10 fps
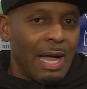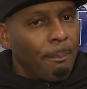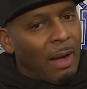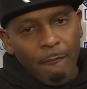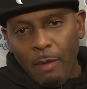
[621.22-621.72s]

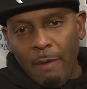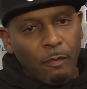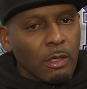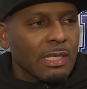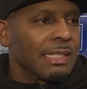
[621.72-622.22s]
I'm, I'm, I'm
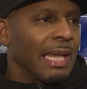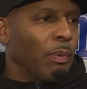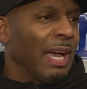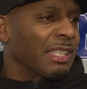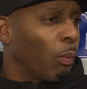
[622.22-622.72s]
first to say
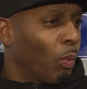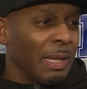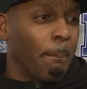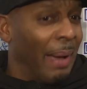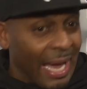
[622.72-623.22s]
we had some
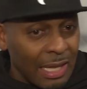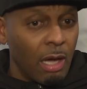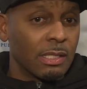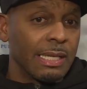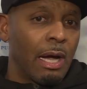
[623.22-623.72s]
really bad
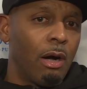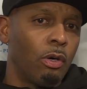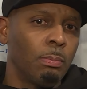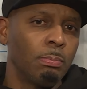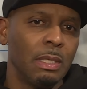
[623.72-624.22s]
losses at
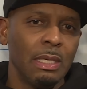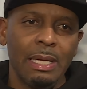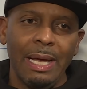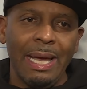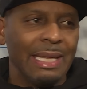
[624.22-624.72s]
home
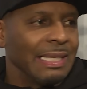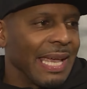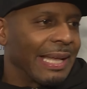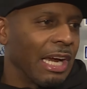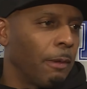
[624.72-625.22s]
and then
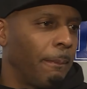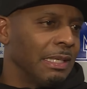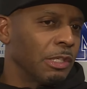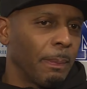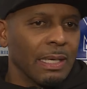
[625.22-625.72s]
take care of
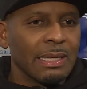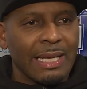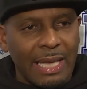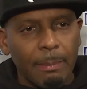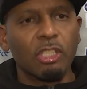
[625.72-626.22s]
business, but the
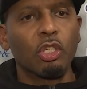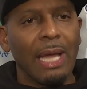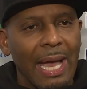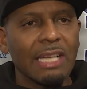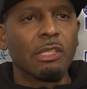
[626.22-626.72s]
chemistry
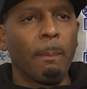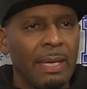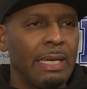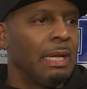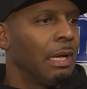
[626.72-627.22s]
has to
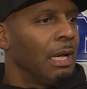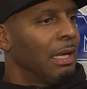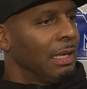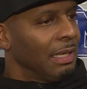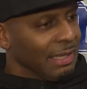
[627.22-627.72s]
be
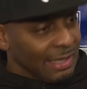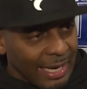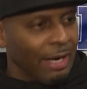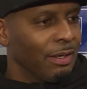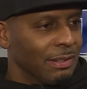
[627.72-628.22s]

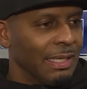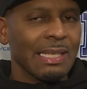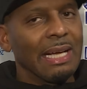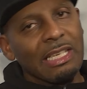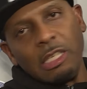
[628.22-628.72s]
there.
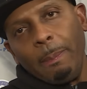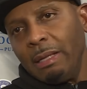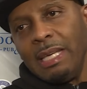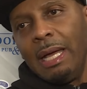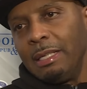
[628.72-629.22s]
It's not just
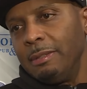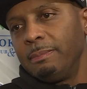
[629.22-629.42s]
about talent.